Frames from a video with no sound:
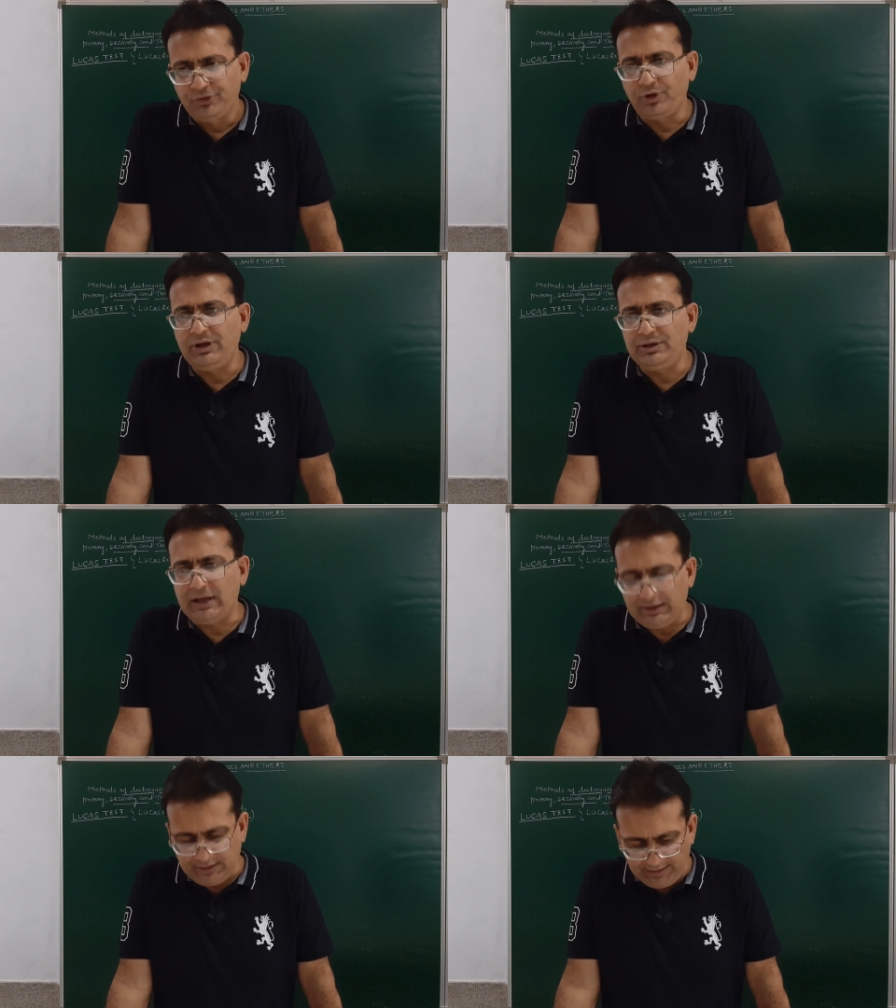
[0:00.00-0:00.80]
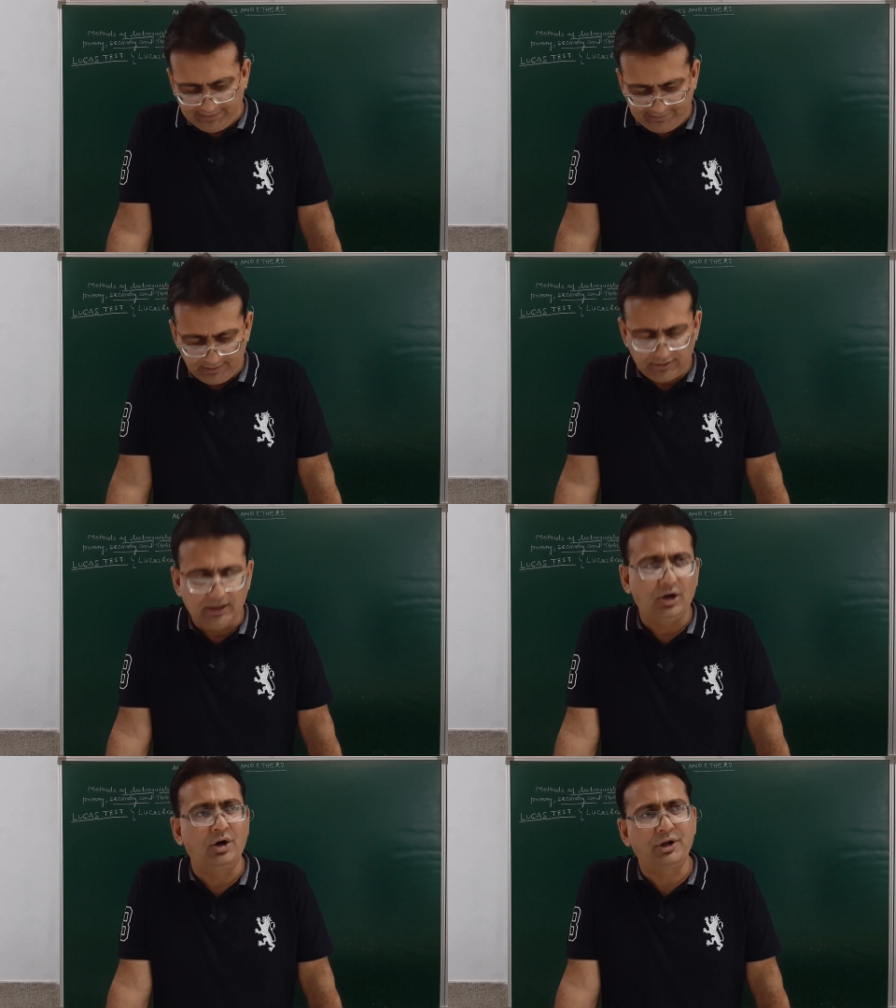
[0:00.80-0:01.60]
So, in that case,
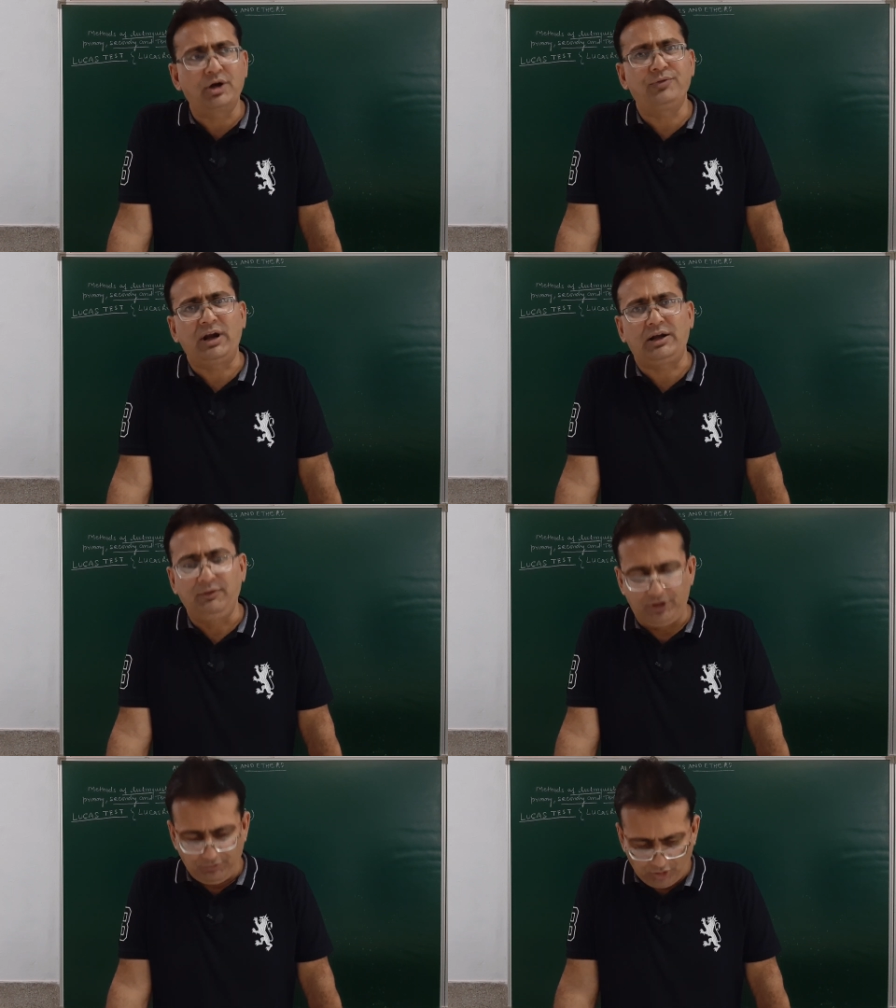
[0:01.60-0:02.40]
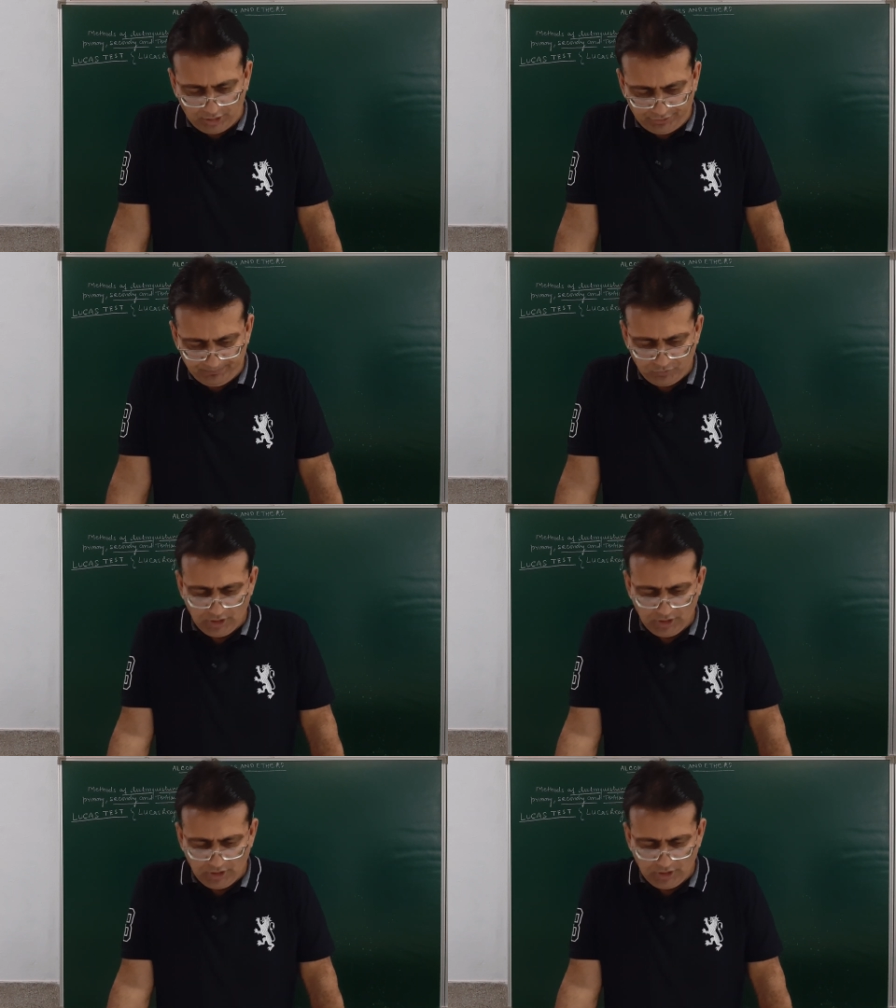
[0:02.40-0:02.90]
the order of reactivity was